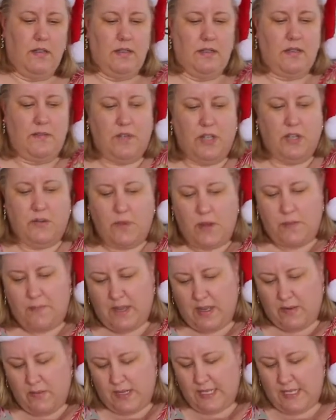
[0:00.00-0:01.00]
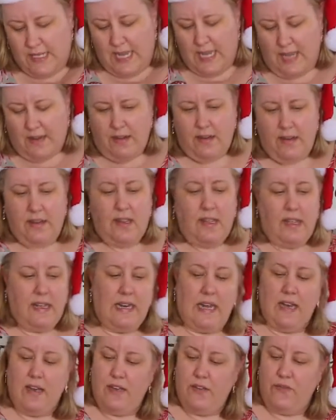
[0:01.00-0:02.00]
So I'm going to pop that one down.
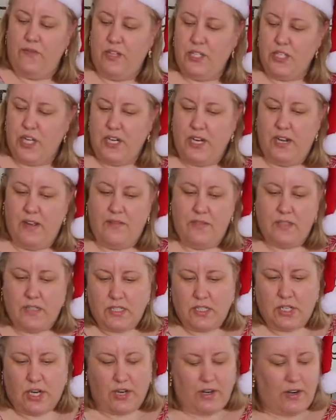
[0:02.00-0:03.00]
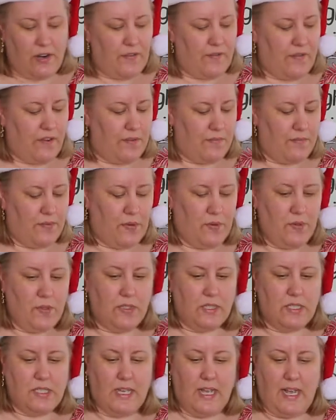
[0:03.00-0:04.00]
Now, if you don't have the styrofoam
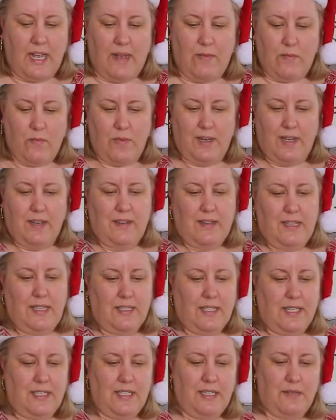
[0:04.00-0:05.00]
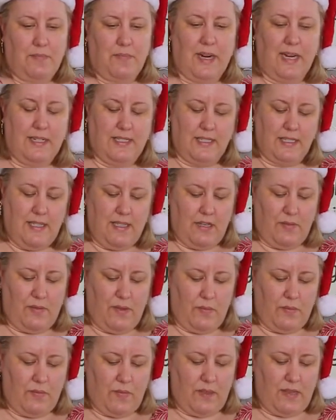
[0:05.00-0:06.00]
balls, one of the things I did practice a little
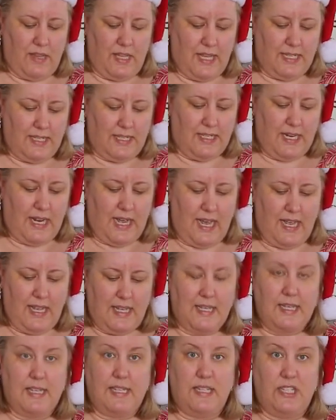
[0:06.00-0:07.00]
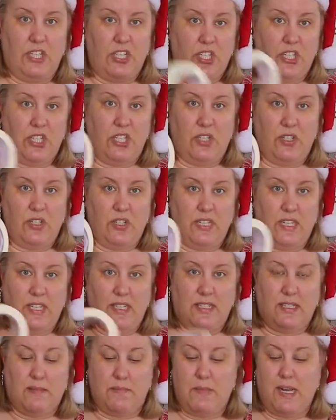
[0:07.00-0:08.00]
bit with yesterday is just
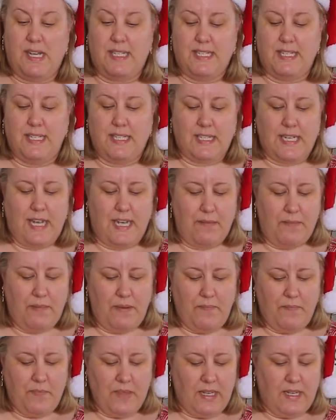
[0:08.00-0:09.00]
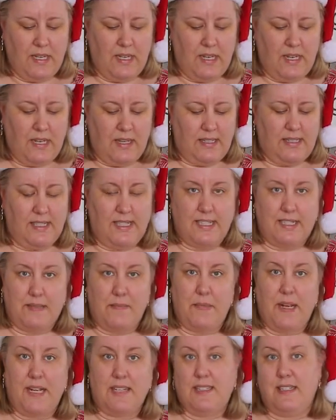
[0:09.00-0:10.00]
using some masking tape. This is
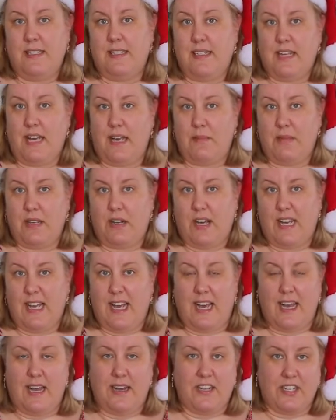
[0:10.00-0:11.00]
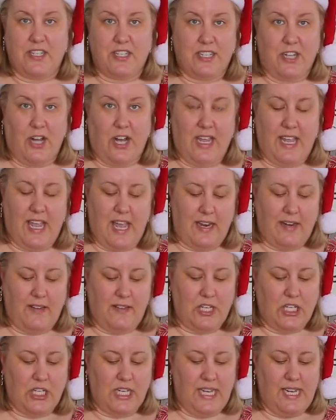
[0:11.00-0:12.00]
some masking tape that I have just lying out
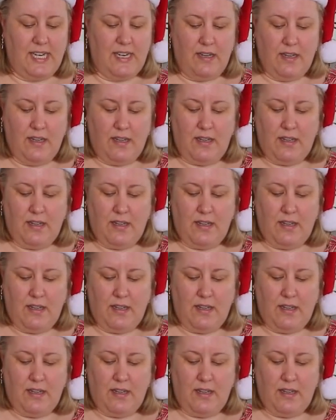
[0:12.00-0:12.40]
in the shed.